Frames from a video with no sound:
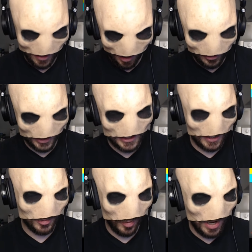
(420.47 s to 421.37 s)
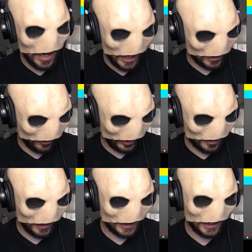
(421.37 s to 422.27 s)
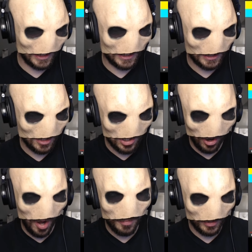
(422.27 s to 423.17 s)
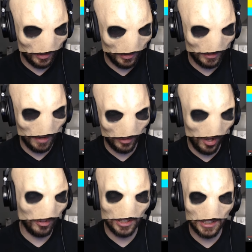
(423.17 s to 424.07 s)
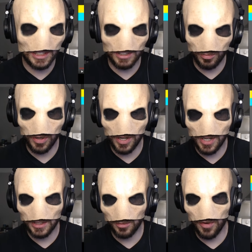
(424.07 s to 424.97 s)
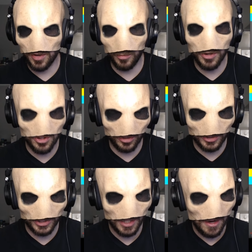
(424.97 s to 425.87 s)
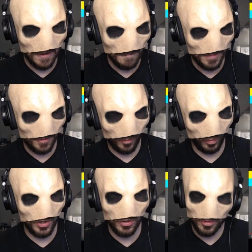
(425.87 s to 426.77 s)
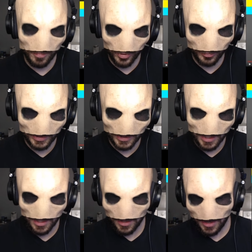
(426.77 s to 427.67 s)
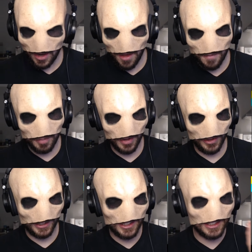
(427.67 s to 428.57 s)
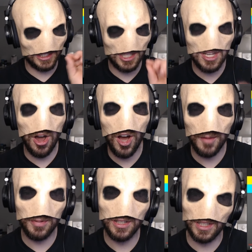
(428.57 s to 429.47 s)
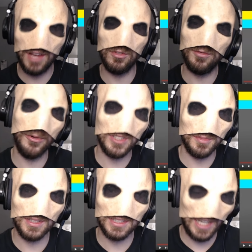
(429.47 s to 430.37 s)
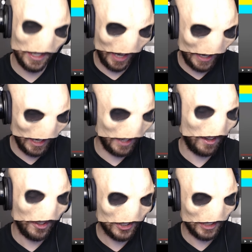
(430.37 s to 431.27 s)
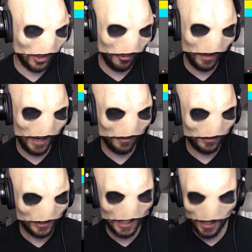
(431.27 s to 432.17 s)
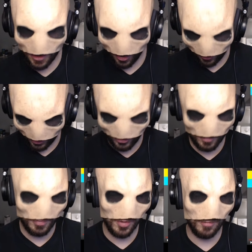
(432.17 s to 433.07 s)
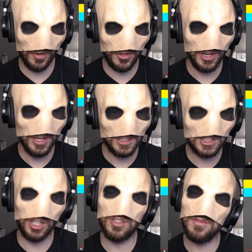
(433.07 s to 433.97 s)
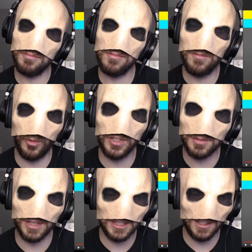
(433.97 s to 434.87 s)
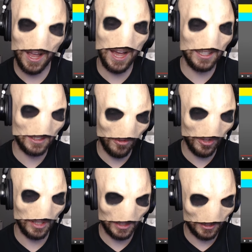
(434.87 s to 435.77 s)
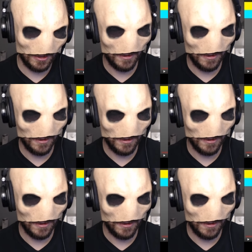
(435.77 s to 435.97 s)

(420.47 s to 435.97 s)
I think CS188's voice mixing is top level. Obviously, cs is one of the originals for YouTube Poops. But, like, this is top level voice mixing. I, I, I honestly don't think I've seen another YouTube Poop with such voice mixing as this.